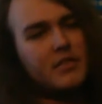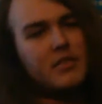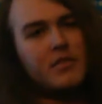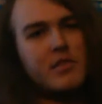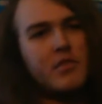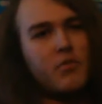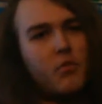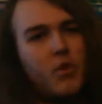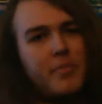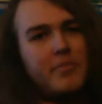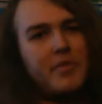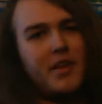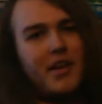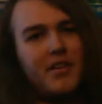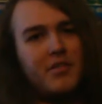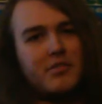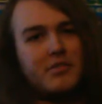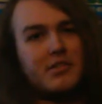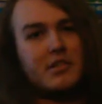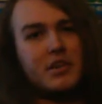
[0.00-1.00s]
He's a
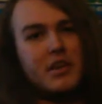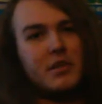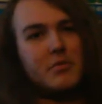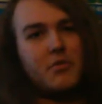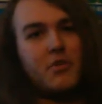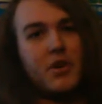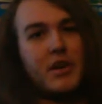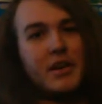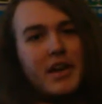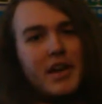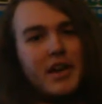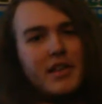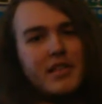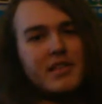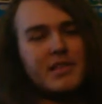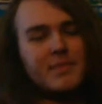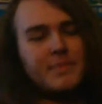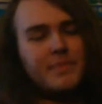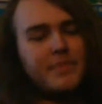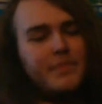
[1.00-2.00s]
reptile keeper, I
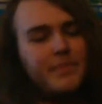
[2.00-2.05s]
guess.